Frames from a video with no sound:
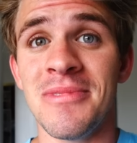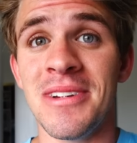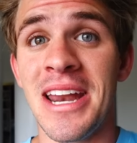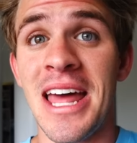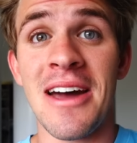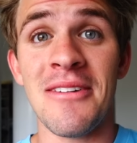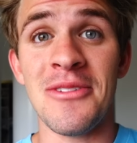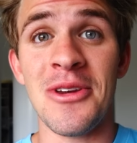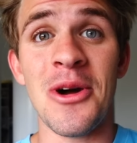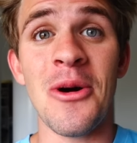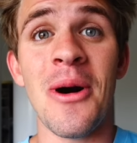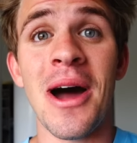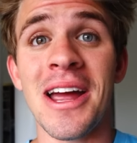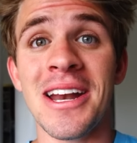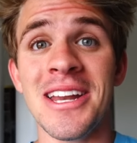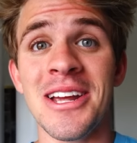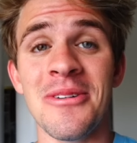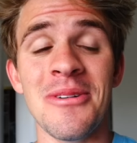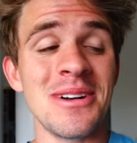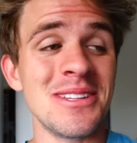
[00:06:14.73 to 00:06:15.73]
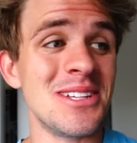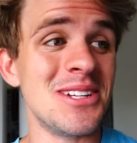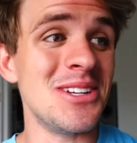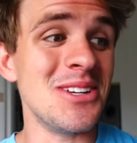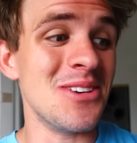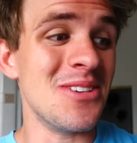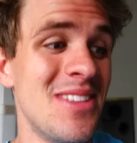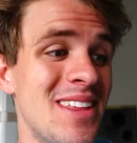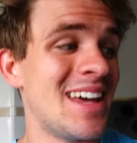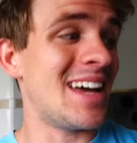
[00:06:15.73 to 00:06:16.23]
And have no idea what to
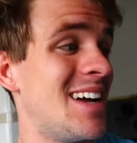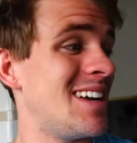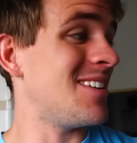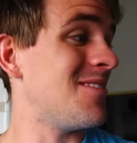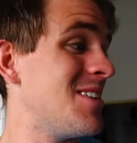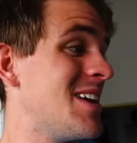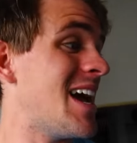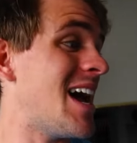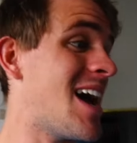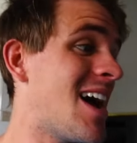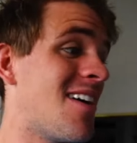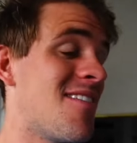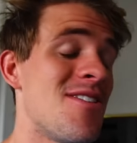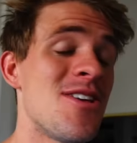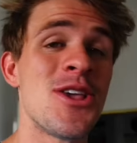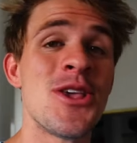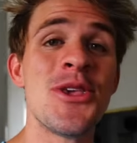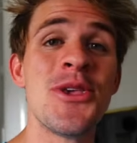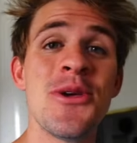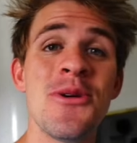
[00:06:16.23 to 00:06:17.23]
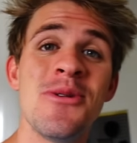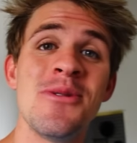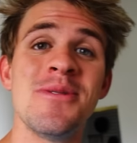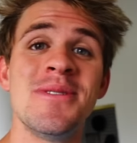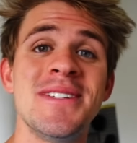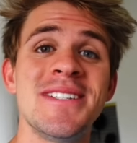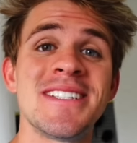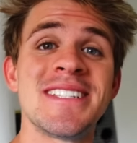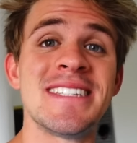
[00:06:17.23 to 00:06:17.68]
do that we have huge